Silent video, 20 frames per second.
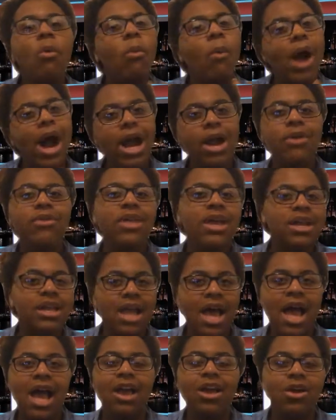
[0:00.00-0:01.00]
Why are they
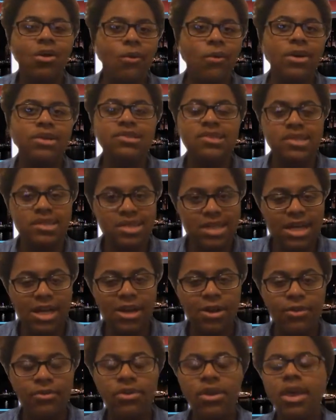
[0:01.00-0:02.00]
not going to
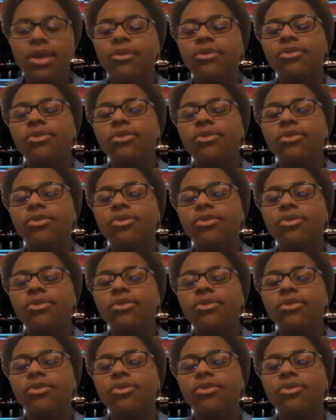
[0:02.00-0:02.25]
theaters?